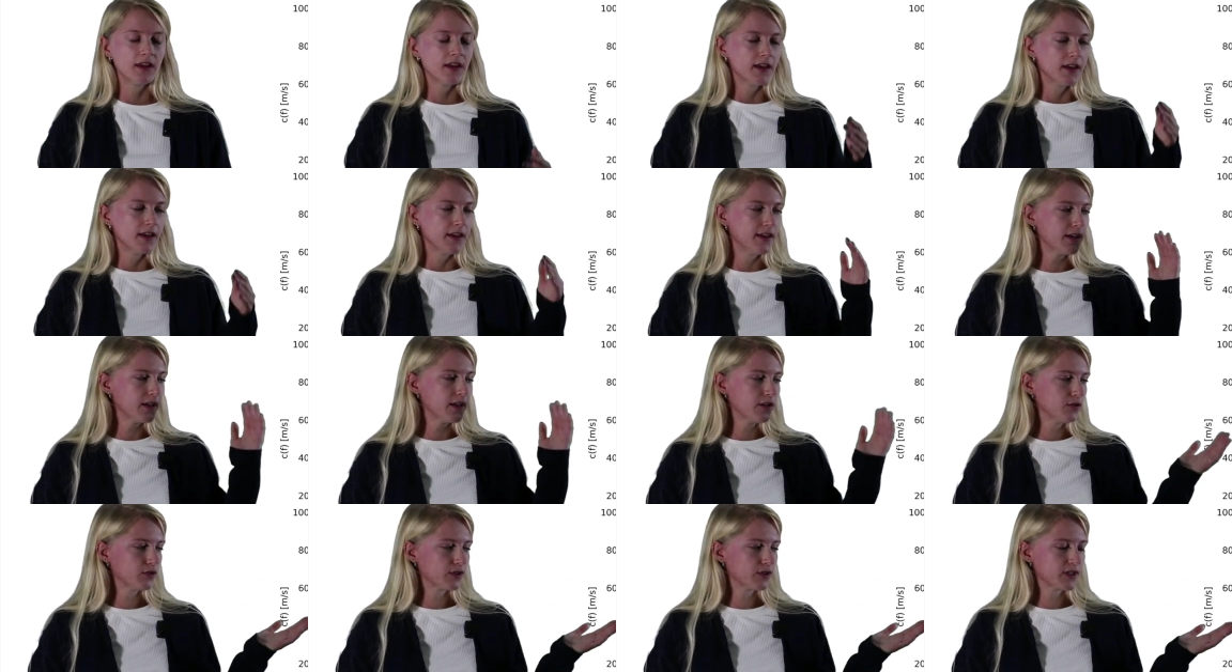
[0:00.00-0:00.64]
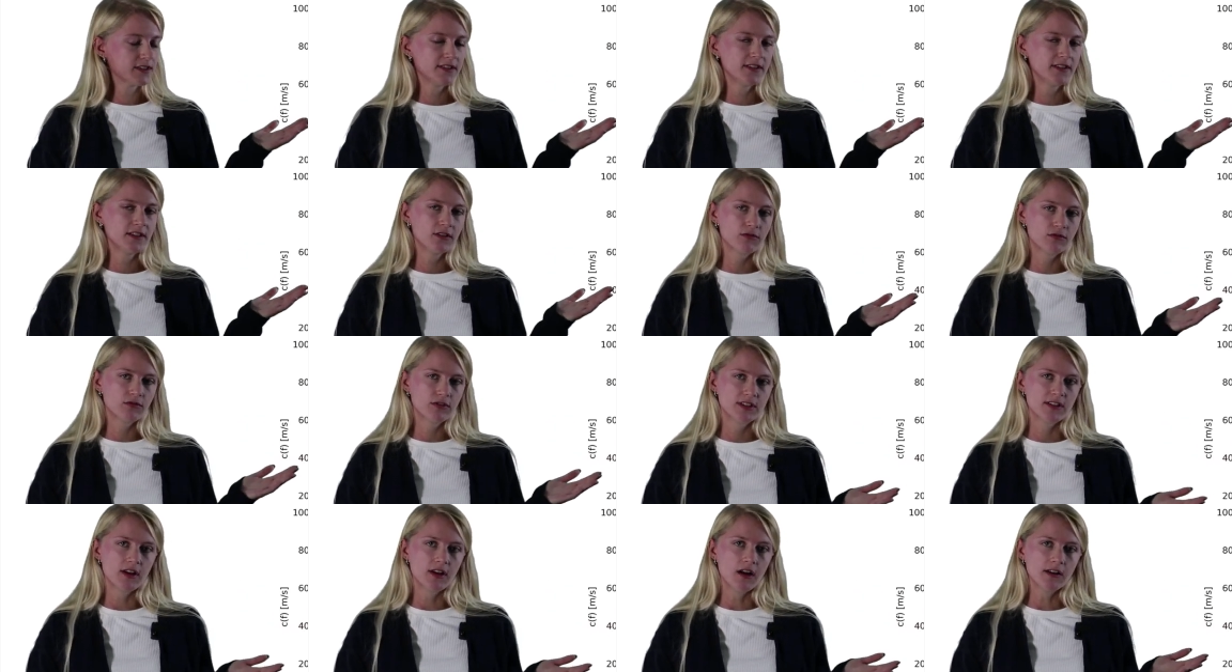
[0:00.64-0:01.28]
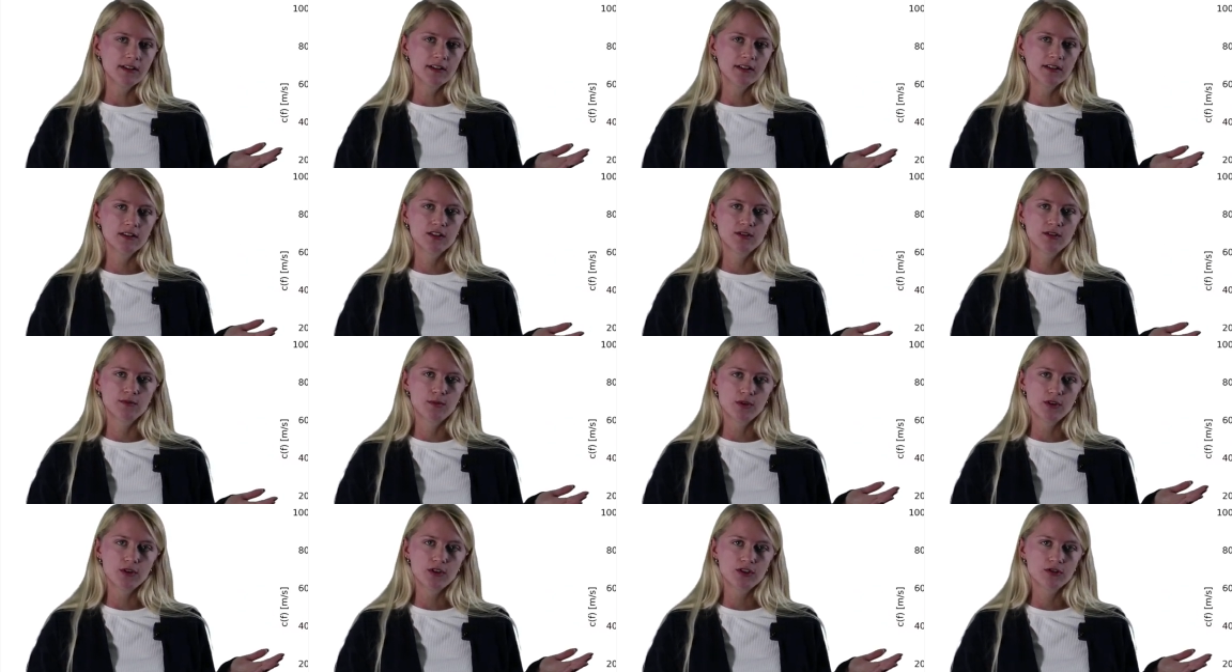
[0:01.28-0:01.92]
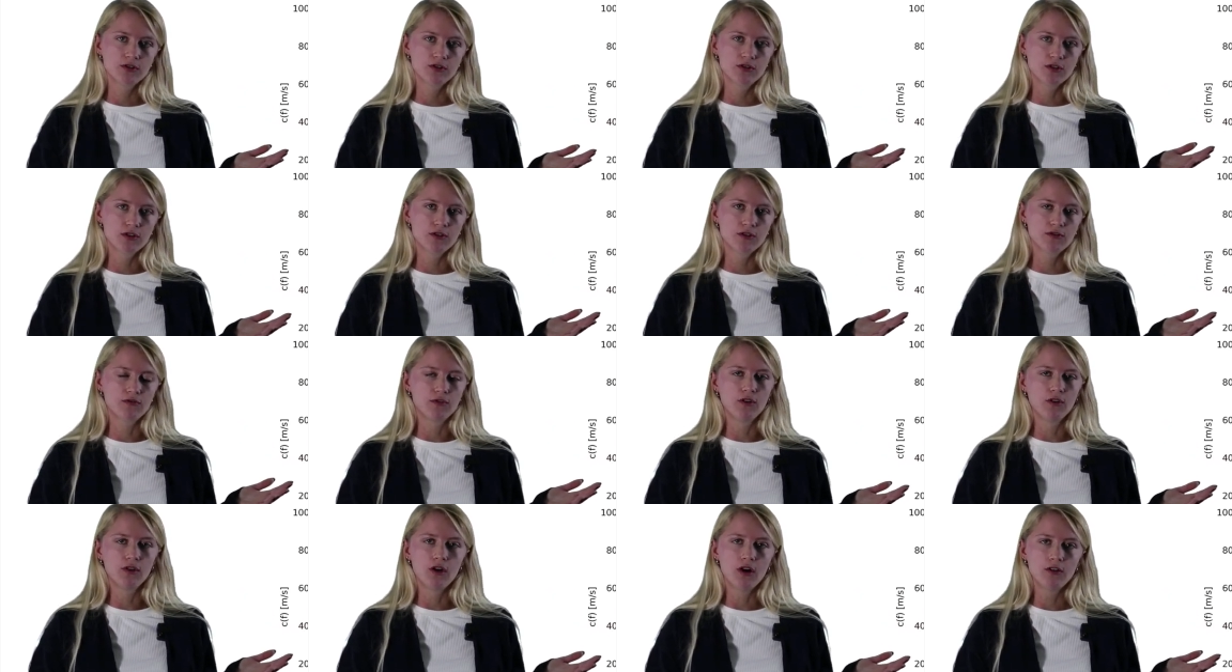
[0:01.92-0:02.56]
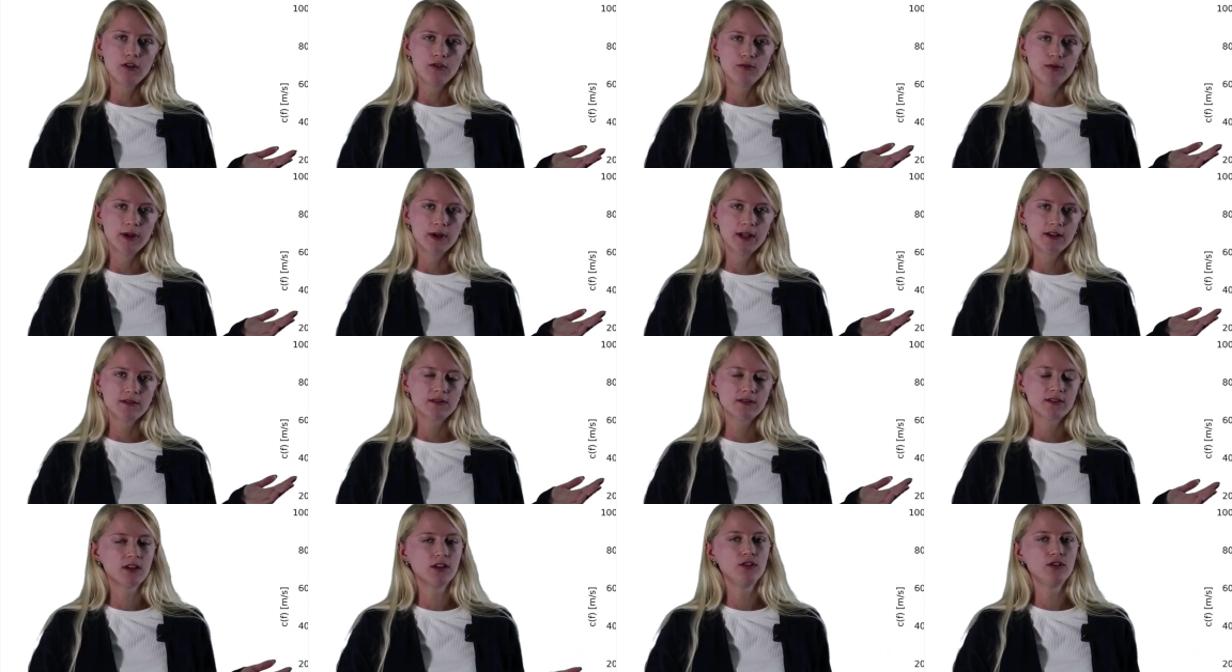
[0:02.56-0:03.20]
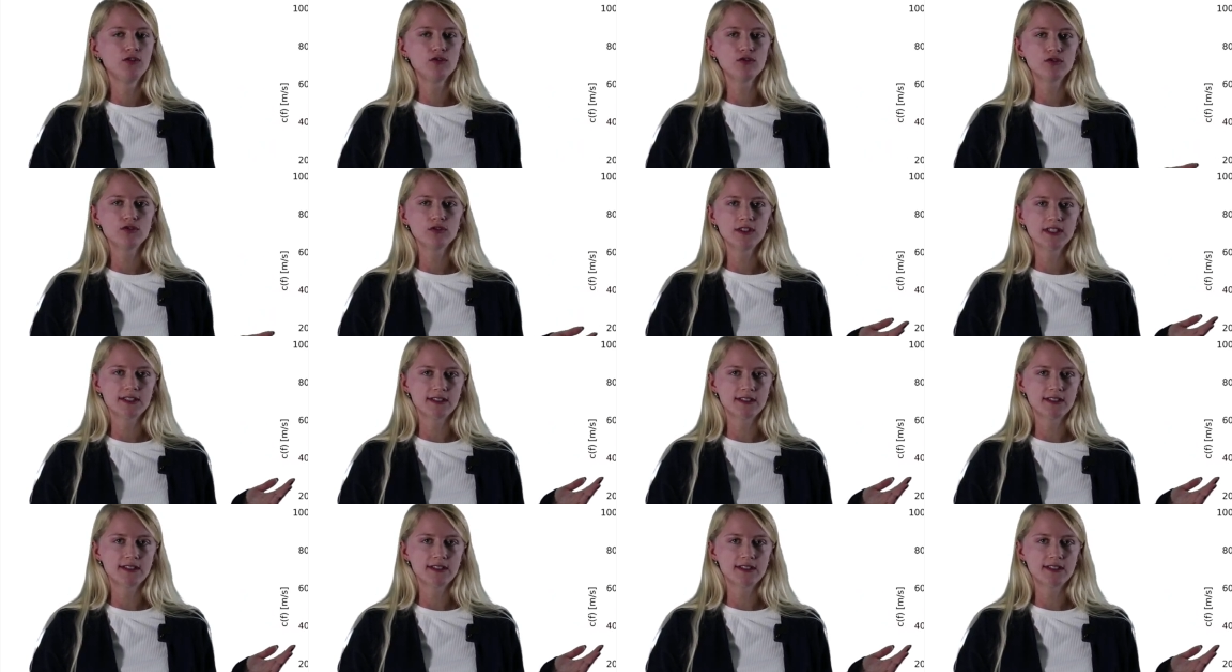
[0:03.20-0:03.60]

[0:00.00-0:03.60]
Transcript: Here you can see the resulting dispersion curve for love waves using the